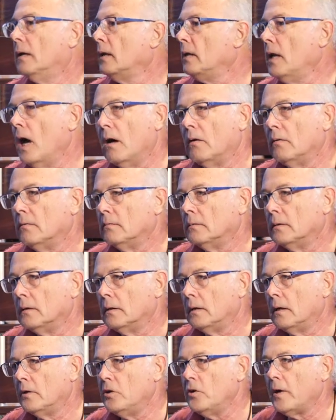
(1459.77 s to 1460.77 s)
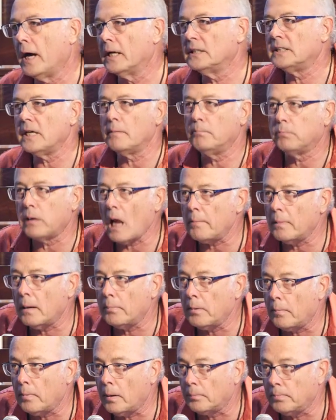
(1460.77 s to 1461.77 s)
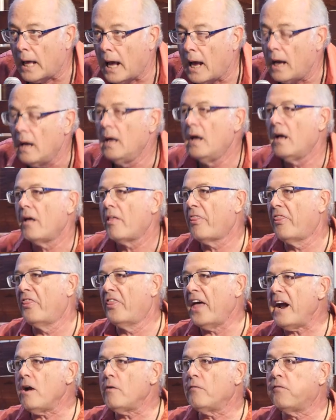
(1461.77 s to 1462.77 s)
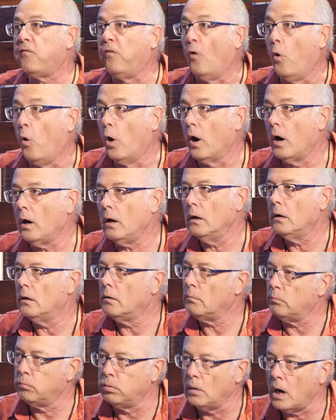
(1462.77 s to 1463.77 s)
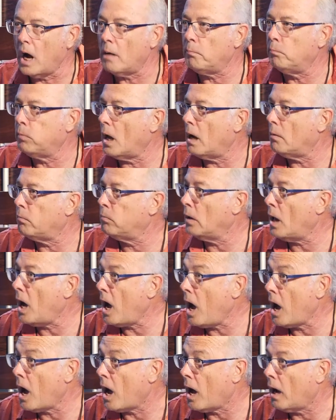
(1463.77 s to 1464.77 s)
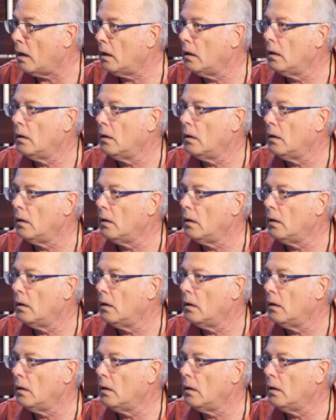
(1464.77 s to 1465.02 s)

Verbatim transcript: No, you got to say blah, blah, blah, blah, blah. Therefore, blah, blah, blah.